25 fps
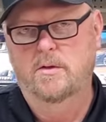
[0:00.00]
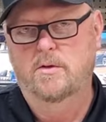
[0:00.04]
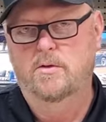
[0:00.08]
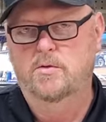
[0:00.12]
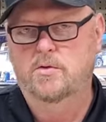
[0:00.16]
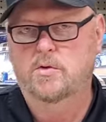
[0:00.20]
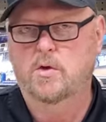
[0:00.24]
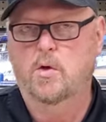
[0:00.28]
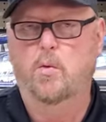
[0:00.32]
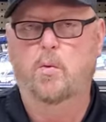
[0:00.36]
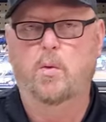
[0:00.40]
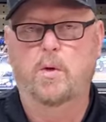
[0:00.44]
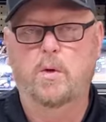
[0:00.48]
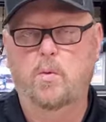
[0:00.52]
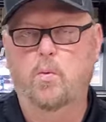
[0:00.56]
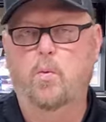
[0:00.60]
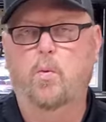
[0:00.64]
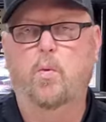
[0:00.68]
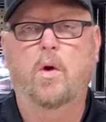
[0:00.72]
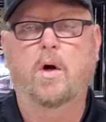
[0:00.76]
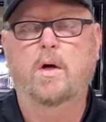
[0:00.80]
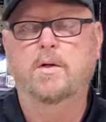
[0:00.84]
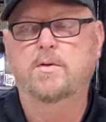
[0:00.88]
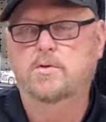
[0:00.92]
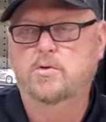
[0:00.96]
So we
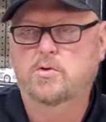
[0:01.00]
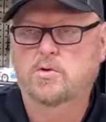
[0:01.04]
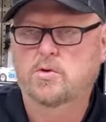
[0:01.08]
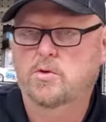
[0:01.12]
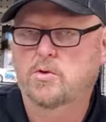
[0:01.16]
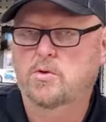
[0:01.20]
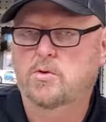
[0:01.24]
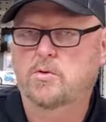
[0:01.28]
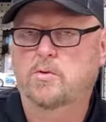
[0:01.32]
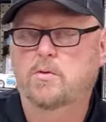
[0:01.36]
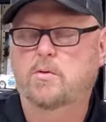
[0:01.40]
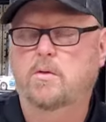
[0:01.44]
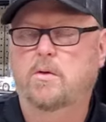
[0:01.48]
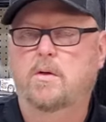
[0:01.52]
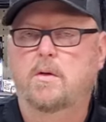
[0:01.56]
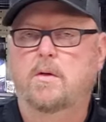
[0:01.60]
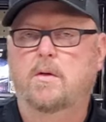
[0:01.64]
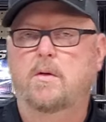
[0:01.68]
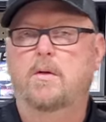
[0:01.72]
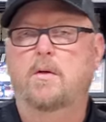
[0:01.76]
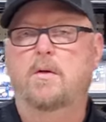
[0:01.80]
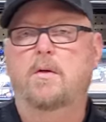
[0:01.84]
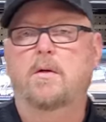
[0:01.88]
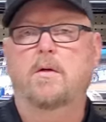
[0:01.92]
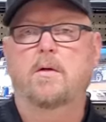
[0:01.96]
want to
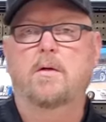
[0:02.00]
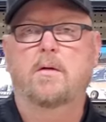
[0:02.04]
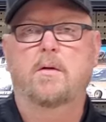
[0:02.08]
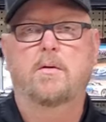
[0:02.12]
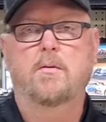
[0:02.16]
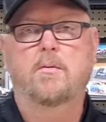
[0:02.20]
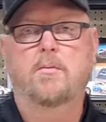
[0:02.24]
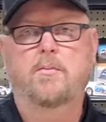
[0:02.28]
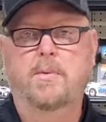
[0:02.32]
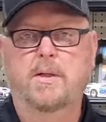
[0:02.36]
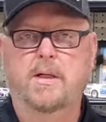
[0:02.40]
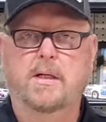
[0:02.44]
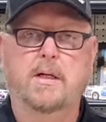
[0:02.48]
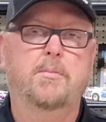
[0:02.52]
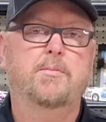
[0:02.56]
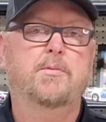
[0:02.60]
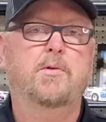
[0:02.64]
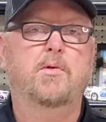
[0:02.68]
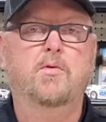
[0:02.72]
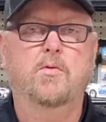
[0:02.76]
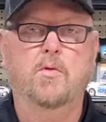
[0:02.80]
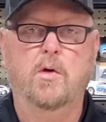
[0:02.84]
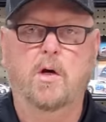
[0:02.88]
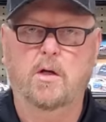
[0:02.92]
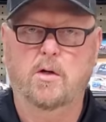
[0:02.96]
pick up the
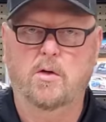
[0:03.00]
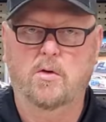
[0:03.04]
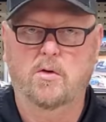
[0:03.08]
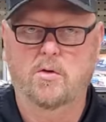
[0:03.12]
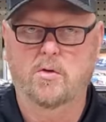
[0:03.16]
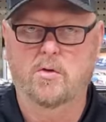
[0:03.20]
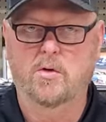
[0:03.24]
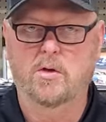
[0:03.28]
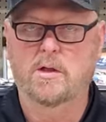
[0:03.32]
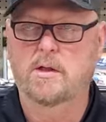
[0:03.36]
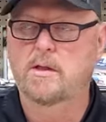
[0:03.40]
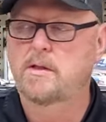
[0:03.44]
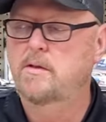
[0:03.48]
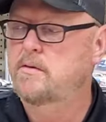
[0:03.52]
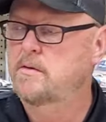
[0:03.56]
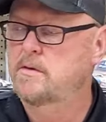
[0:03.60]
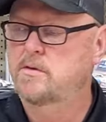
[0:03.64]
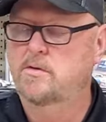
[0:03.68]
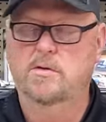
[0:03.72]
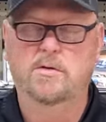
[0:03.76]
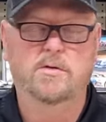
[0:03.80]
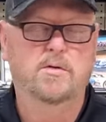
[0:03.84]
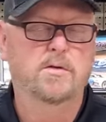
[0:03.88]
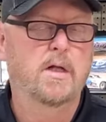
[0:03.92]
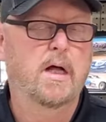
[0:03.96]
throttle early.
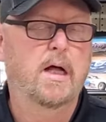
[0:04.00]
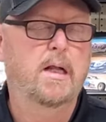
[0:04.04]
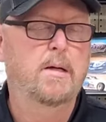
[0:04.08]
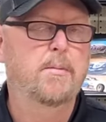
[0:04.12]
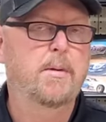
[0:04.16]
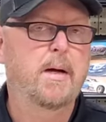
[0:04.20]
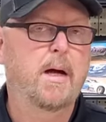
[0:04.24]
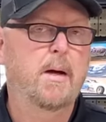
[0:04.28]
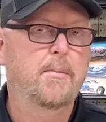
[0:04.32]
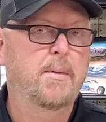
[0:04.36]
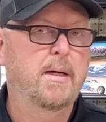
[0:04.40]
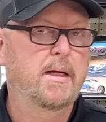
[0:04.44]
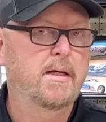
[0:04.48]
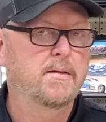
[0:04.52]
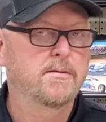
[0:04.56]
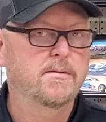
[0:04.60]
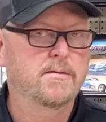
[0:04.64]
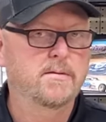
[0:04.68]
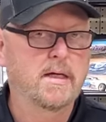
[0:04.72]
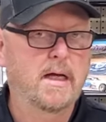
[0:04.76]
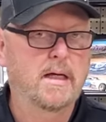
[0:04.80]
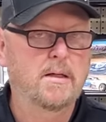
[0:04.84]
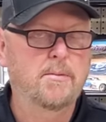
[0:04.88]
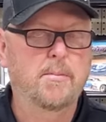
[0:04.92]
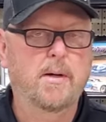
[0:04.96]
This is not about making
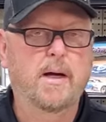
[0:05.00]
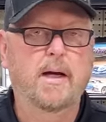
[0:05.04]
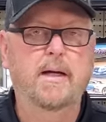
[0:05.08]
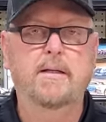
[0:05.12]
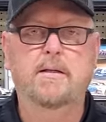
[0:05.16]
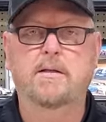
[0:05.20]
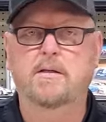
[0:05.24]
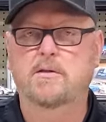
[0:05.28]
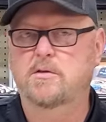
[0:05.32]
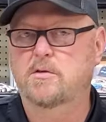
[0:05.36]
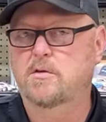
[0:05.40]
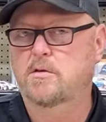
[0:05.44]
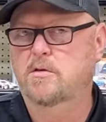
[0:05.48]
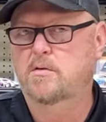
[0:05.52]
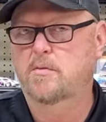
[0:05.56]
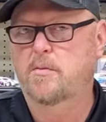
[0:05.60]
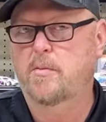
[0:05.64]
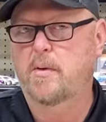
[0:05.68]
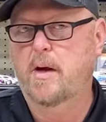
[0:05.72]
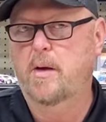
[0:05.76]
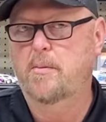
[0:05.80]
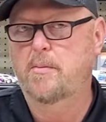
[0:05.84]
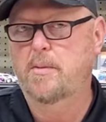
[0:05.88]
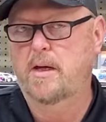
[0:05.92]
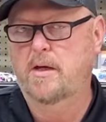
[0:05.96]
side bite. This is
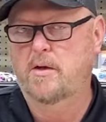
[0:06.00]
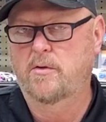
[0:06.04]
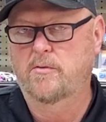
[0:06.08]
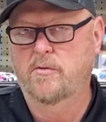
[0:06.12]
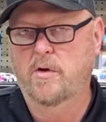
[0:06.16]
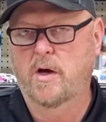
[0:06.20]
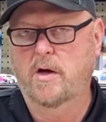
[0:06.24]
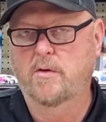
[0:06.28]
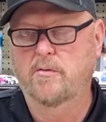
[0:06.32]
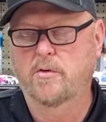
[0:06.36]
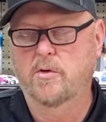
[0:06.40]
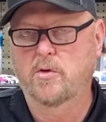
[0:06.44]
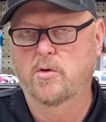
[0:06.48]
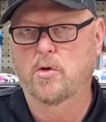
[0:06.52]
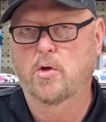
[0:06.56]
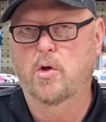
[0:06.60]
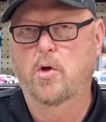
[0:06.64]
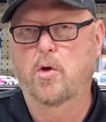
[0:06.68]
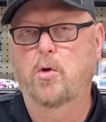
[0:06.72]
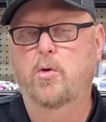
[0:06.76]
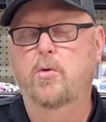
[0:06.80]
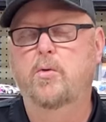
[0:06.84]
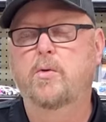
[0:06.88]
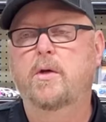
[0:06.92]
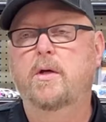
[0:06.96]
about making right rear
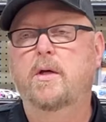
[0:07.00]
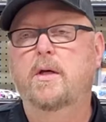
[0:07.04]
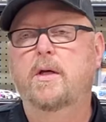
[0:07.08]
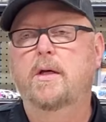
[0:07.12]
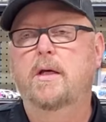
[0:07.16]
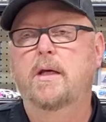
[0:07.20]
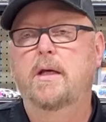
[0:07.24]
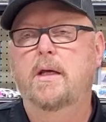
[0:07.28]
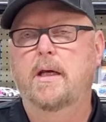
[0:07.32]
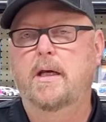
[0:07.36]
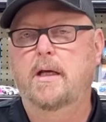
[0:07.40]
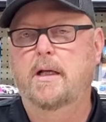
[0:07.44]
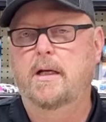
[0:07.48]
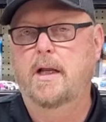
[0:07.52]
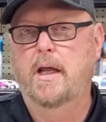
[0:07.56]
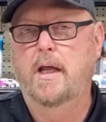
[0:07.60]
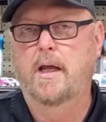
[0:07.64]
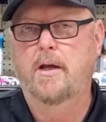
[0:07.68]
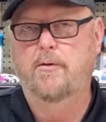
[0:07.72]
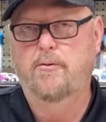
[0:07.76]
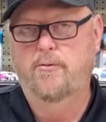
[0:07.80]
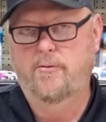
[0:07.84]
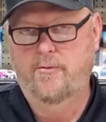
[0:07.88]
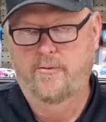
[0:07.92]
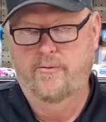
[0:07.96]
load in
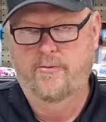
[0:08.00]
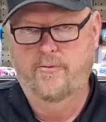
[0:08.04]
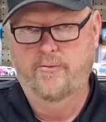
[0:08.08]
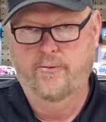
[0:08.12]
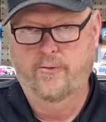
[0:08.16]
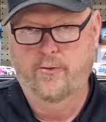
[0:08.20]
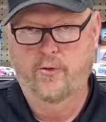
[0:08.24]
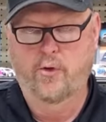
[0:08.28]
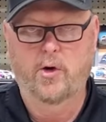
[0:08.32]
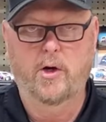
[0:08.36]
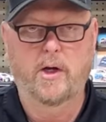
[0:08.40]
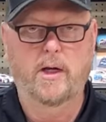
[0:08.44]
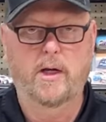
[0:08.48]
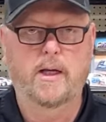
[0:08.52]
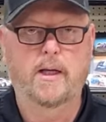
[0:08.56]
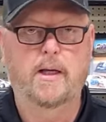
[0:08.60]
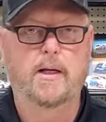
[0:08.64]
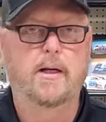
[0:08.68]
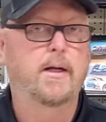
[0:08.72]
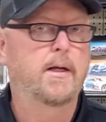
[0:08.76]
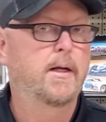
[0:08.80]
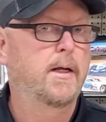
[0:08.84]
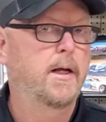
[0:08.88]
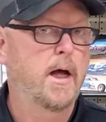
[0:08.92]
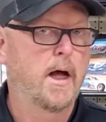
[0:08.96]
a free,
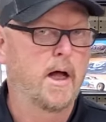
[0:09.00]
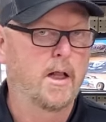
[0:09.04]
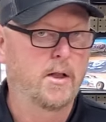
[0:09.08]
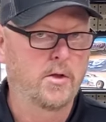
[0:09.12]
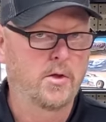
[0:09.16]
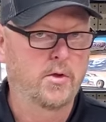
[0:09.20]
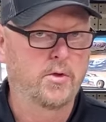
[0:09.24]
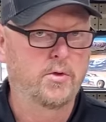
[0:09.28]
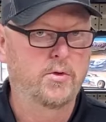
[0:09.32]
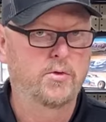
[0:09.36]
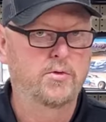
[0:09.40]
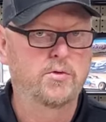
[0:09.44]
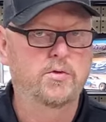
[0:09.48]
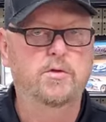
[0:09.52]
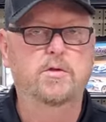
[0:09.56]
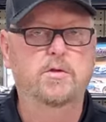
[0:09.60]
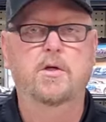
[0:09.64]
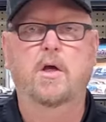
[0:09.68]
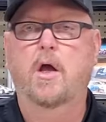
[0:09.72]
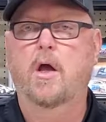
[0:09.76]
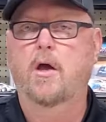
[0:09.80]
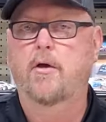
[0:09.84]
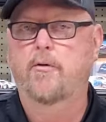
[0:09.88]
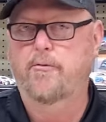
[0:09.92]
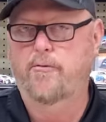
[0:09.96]
not loose,
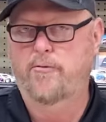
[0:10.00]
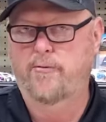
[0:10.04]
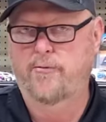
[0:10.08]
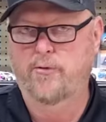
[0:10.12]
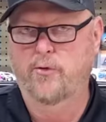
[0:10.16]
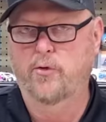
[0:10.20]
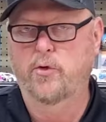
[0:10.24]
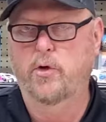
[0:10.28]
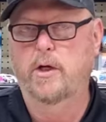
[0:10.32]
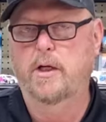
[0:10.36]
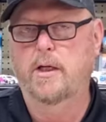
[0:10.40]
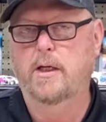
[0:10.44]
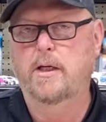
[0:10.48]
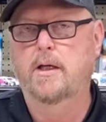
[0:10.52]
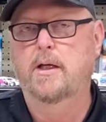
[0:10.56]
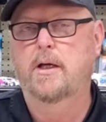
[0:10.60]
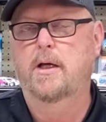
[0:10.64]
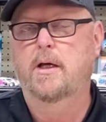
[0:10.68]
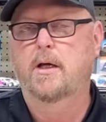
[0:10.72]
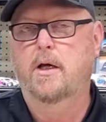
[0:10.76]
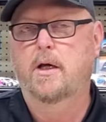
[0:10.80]
free